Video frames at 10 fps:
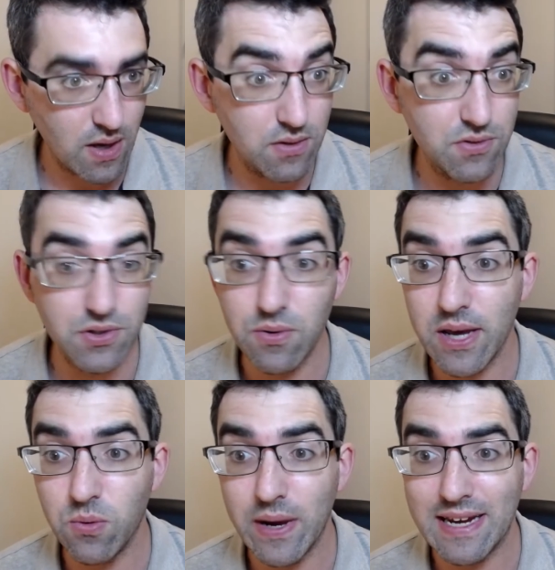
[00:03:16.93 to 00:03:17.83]
do a
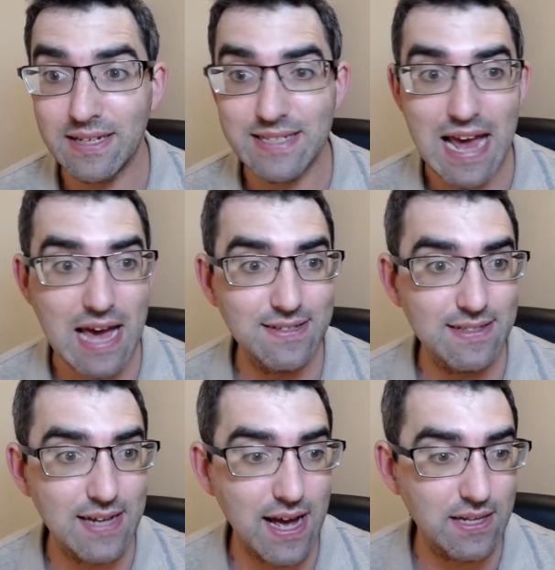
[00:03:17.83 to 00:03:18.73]
quick
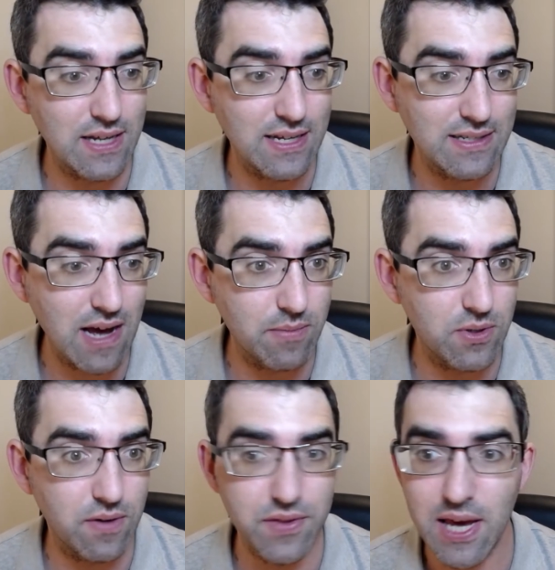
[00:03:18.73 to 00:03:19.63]
test and a demo
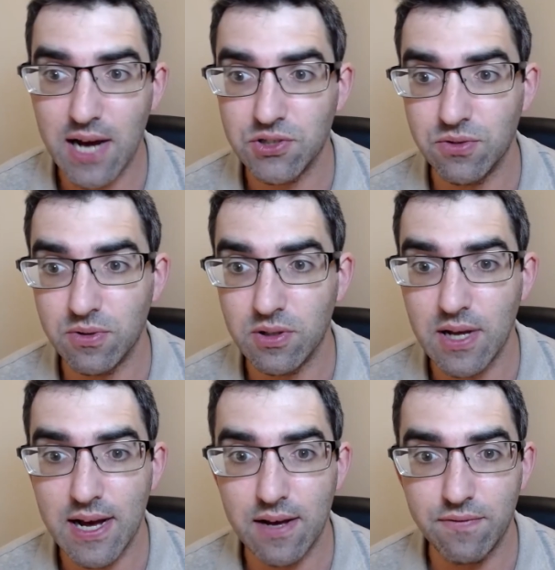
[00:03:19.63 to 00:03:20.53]
of the actual
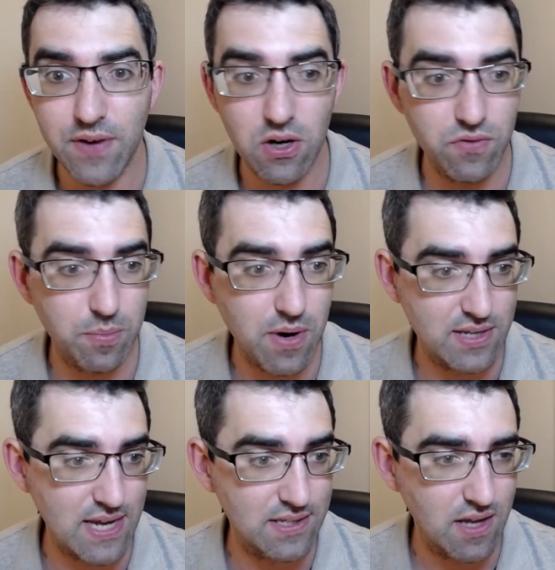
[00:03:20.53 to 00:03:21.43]
uh, failover
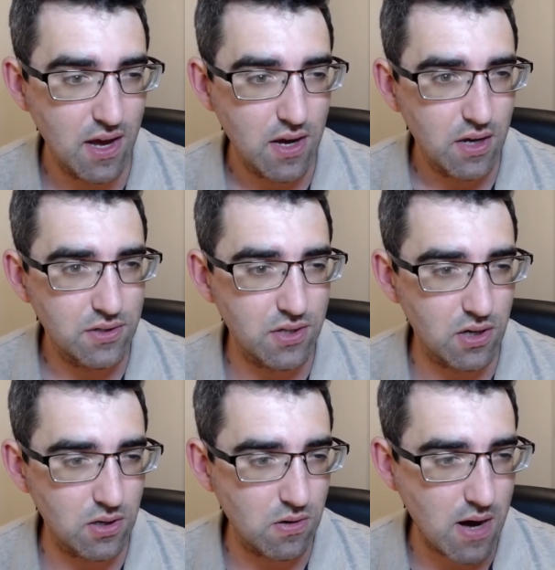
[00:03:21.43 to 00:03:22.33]
process.
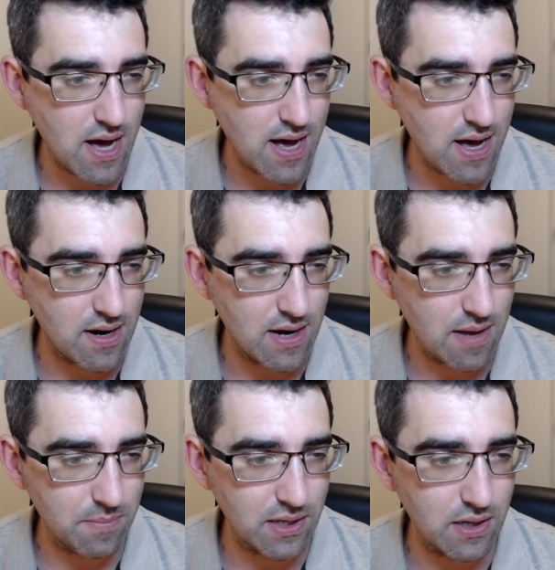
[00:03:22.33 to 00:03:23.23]
So uh,
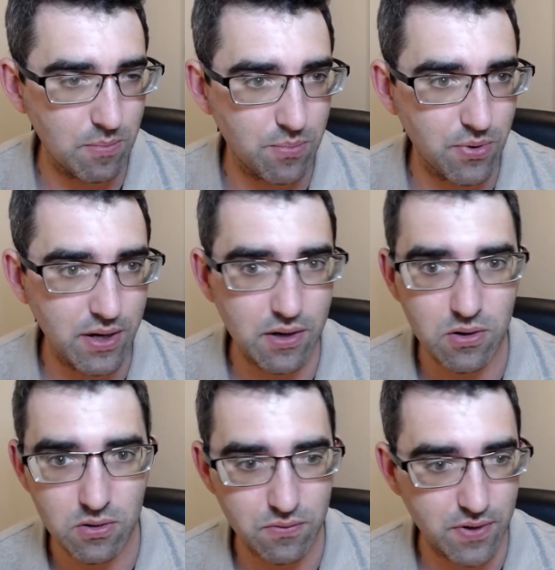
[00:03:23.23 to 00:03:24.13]
let me bring
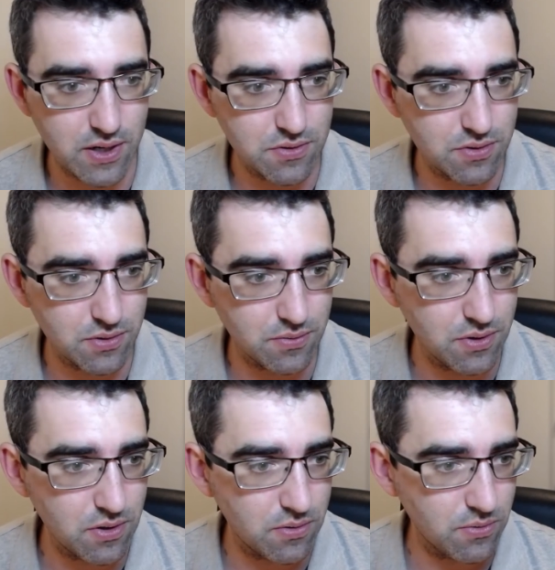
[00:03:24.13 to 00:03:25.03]
over to
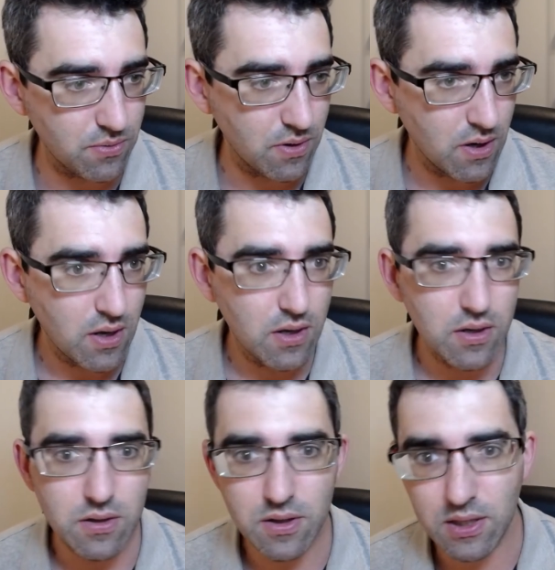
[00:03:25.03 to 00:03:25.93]
you
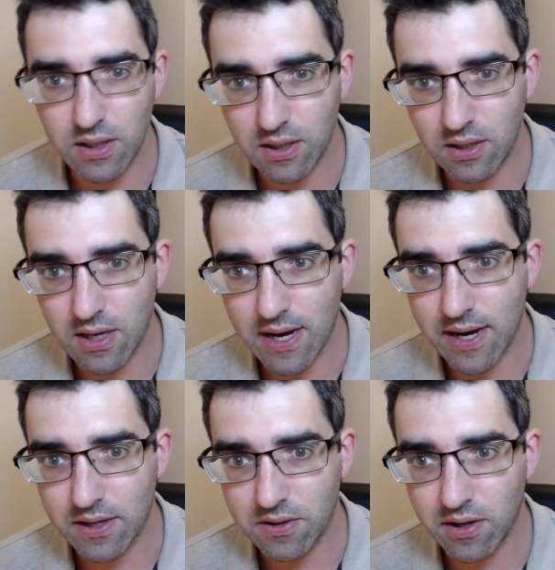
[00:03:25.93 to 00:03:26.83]
the
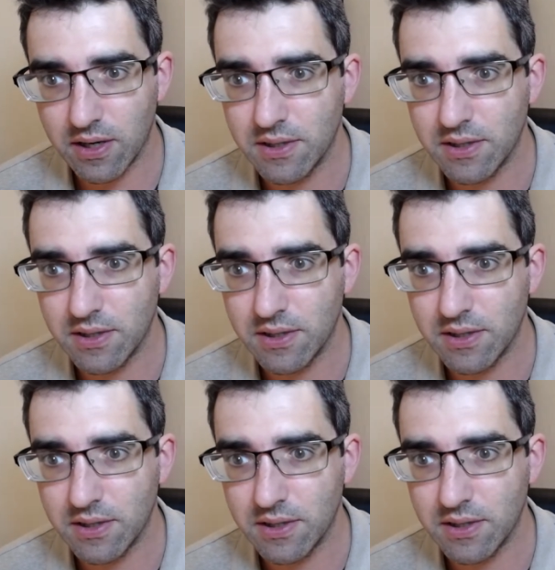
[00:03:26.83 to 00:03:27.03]
uh, current